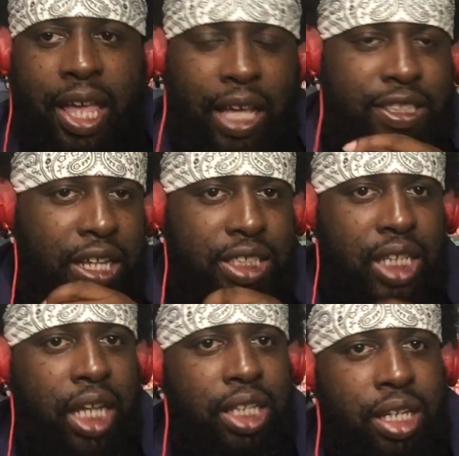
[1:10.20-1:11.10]
that's
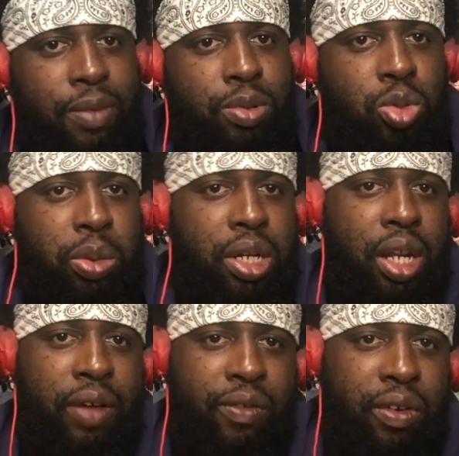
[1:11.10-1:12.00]
like the difference between the
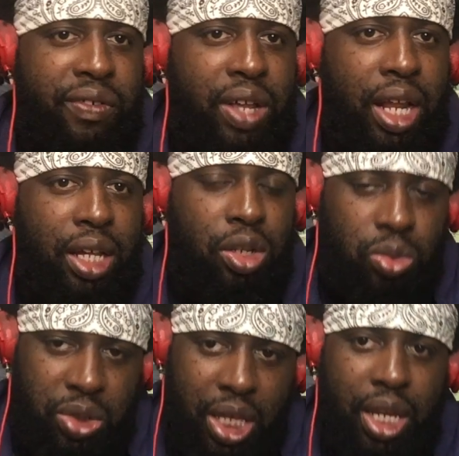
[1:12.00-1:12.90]
level of like
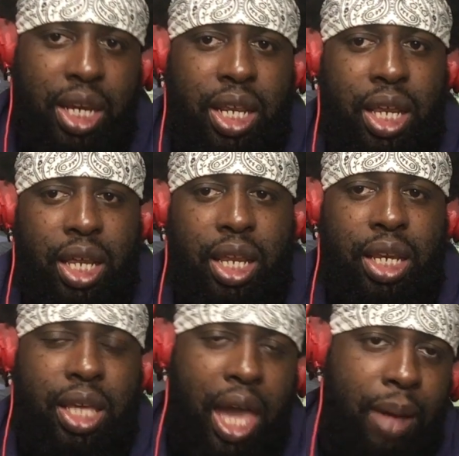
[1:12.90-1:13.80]
lieutenant
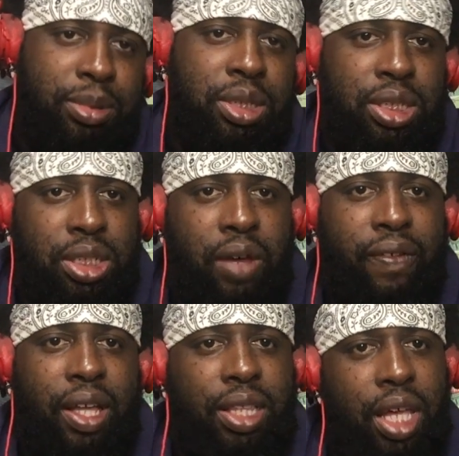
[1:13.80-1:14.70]
and captains and stuff
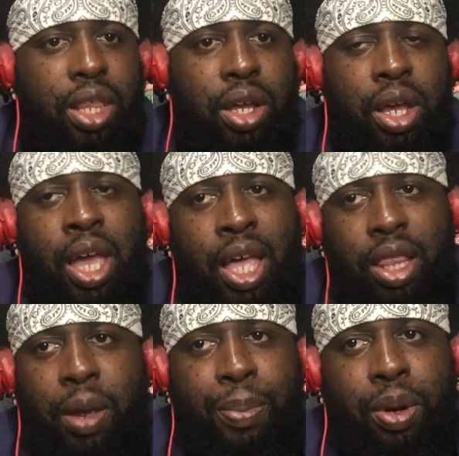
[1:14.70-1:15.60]
like that.
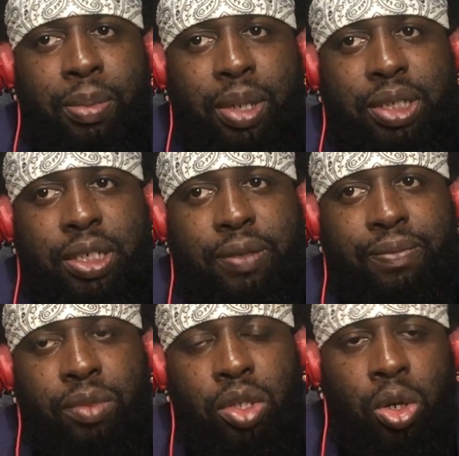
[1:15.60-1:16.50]
They're pretty much
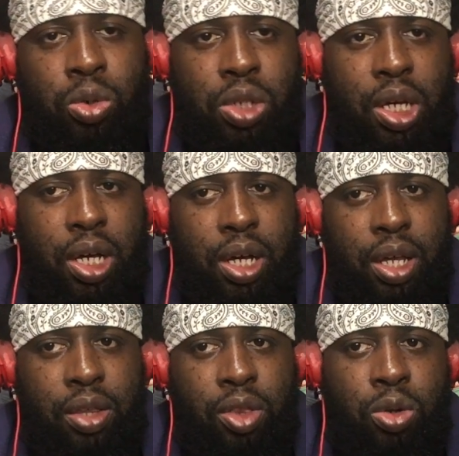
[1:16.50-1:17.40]
those
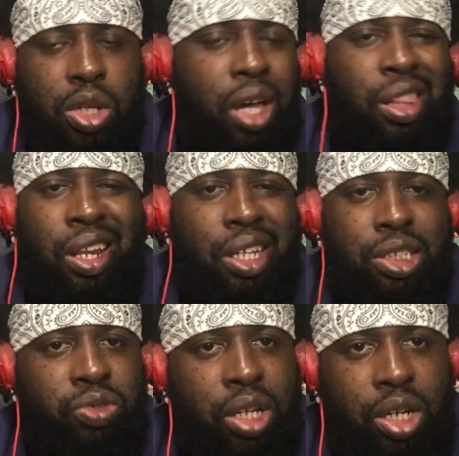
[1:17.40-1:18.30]

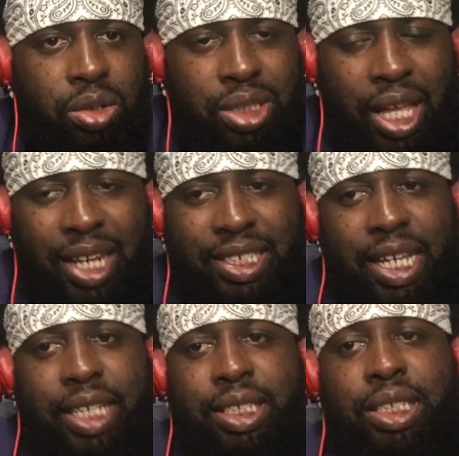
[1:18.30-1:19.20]
underlings really don't stand a
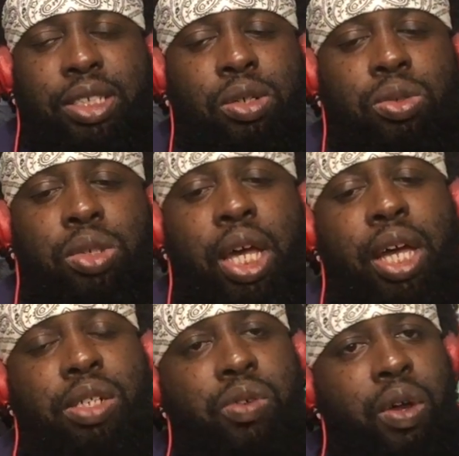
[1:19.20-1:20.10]
chance against those
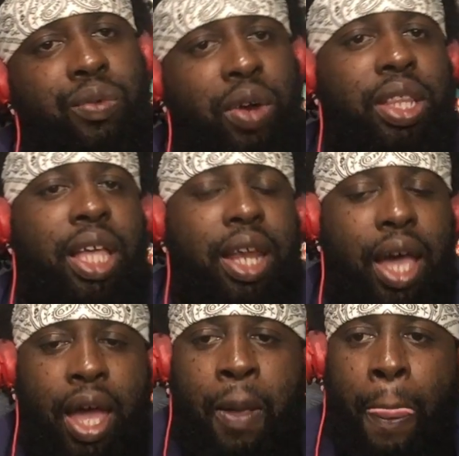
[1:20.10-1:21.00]
guys ranked that
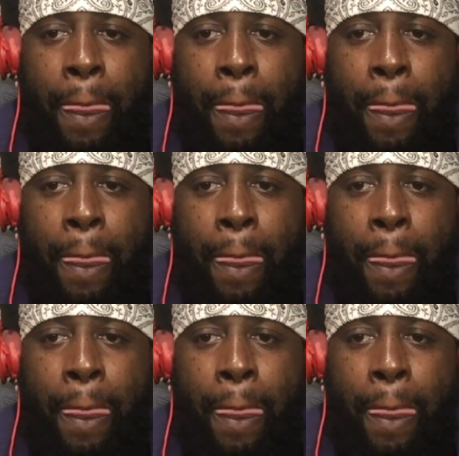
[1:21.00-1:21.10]
high.